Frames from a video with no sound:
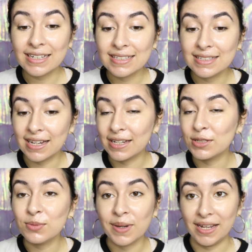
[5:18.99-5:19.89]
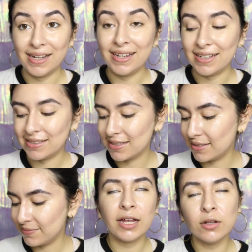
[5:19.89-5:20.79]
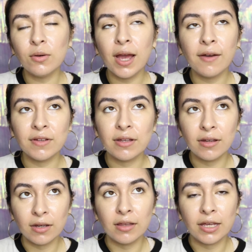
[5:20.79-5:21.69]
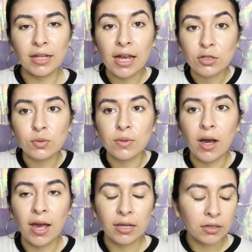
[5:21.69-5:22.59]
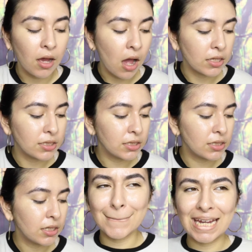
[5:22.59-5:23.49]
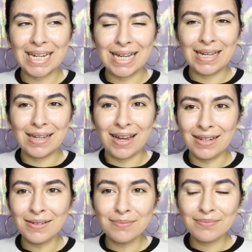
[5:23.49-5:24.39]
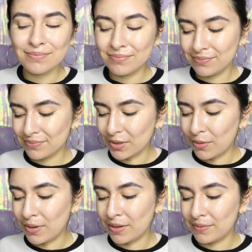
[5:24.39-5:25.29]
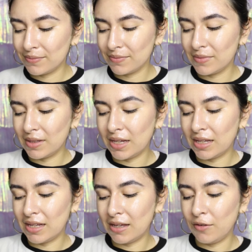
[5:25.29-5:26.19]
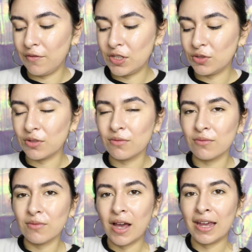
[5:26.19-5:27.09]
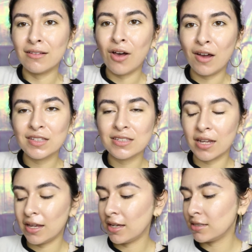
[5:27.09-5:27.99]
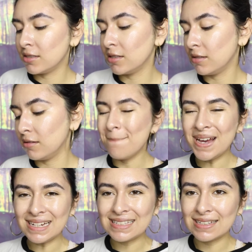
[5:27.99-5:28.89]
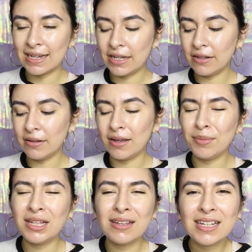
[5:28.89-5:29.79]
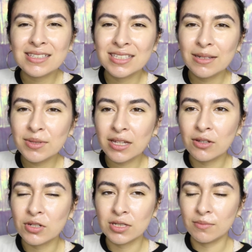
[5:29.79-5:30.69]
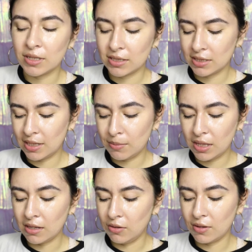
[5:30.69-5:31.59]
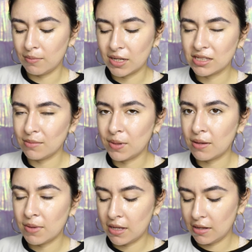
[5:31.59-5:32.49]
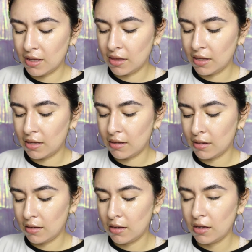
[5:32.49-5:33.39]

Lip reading: guess I could do my eyes. I don't have an actual eye gloss item or like an official eye gloss, I guess. But it seems like you just mix, same thing, you can mix a pigment and then